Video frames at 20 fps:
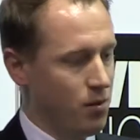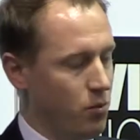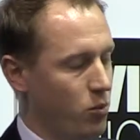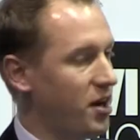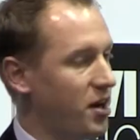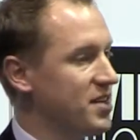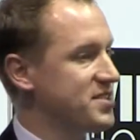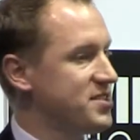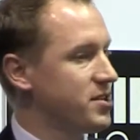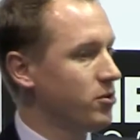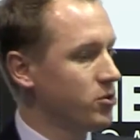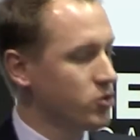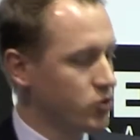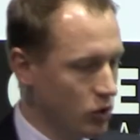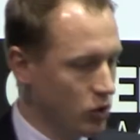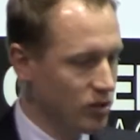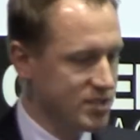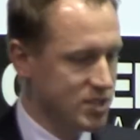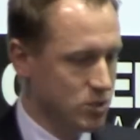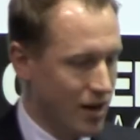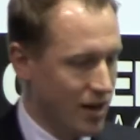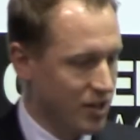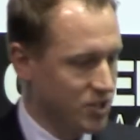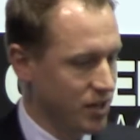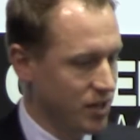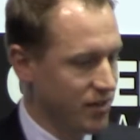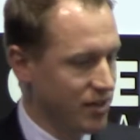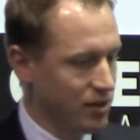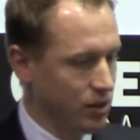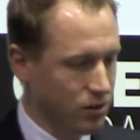What does the control
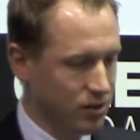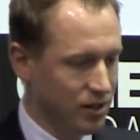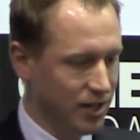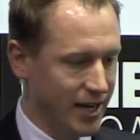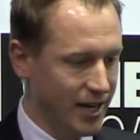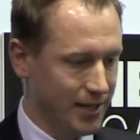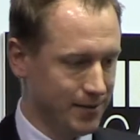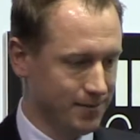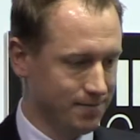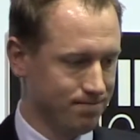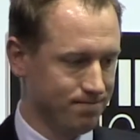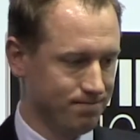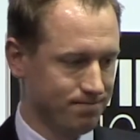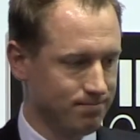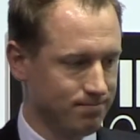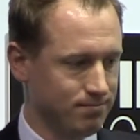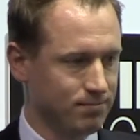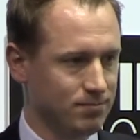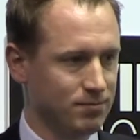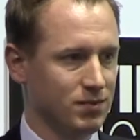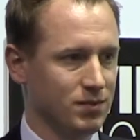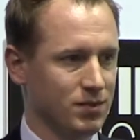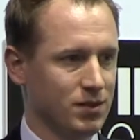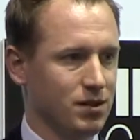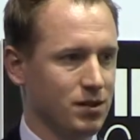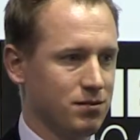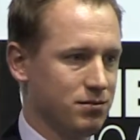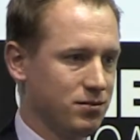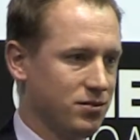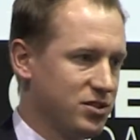structure then look like?
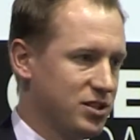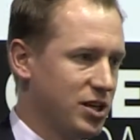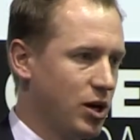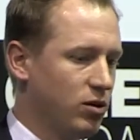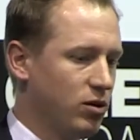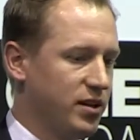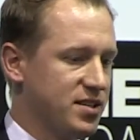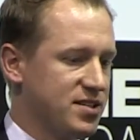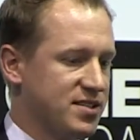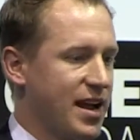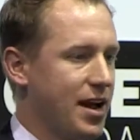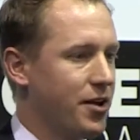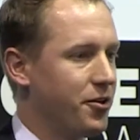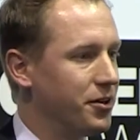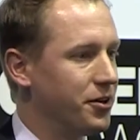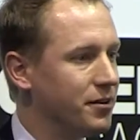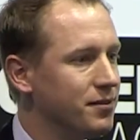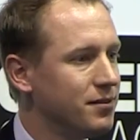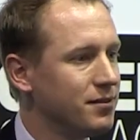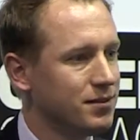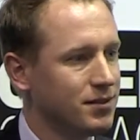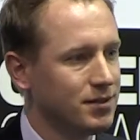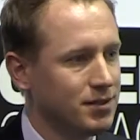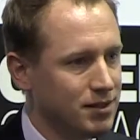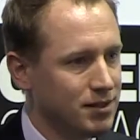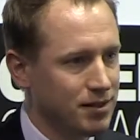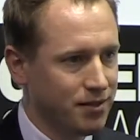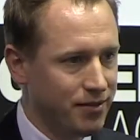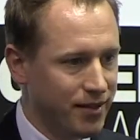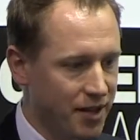Totally standard.
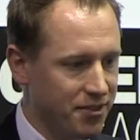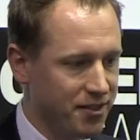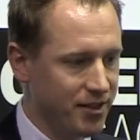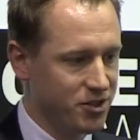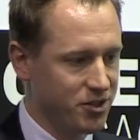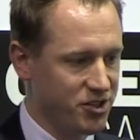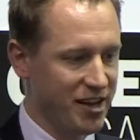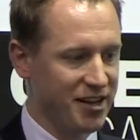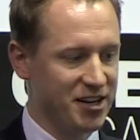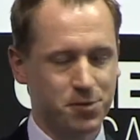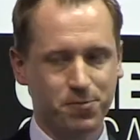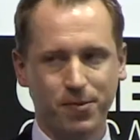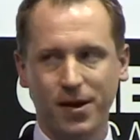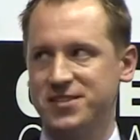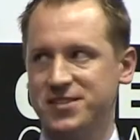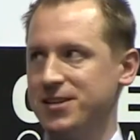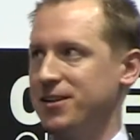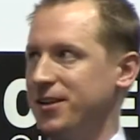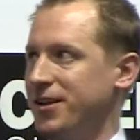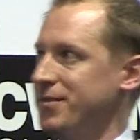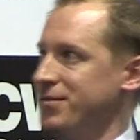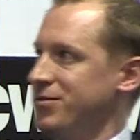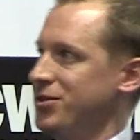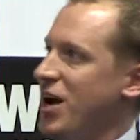Nothing changed, basically.